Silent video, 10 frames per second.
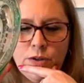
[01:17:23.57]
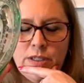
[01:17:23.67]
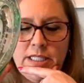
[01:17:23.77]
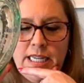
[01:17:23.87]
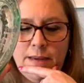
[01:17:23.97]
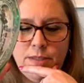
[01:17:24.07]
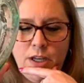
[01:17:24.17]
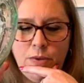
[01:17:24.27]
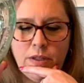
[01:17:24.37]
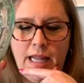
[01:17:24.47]
Christy, I'm
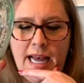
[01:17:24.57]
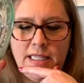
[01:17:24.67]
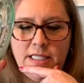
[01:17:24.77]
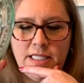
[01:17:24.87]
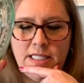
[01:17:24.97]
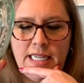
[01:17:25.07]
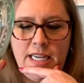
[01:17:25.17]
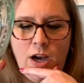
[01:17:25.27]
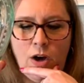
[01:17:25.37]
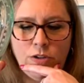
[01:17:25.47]
so glad to see
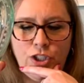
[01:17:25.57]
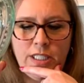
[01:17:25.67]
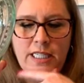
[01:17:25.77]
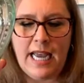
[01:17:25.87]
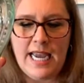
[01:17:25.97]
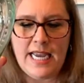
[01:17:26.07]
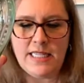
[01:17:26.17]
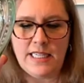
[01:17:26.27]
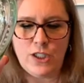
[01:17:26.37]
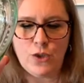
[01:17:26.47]
y'all. Jen K
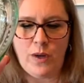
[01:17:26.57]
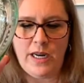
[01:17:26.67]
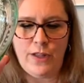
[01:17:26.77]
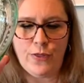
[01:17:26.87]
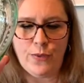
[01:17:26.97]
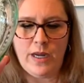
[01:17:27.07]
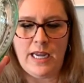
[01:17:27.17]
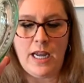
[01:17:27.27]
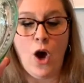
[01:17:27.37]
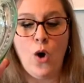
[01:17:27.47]
is at
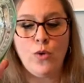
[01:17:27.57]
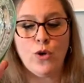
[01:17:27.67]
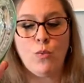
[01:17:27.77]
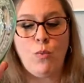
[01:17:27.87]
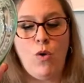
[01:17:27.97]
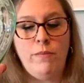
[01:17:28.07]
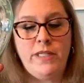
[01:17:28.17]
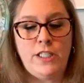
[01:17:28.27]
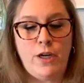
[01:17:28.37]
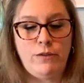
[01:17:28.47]
23. Oh, you're warm
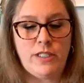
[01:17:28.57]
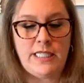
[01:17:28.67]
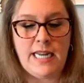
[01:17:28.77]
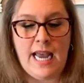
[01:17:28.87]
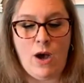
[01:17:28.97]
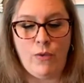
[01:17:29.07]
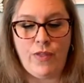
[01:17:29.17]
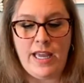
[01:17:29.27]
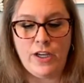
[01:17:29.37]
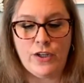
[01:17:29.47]
and toasty now.
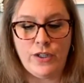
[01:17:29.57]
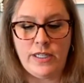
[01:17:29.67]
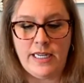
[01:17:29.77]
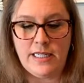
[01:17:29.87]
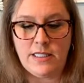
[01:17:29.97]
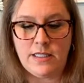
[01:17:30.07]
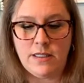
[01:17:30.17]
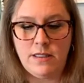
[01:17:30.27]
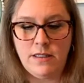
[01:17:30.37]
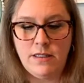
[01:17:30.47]
Thank goodness.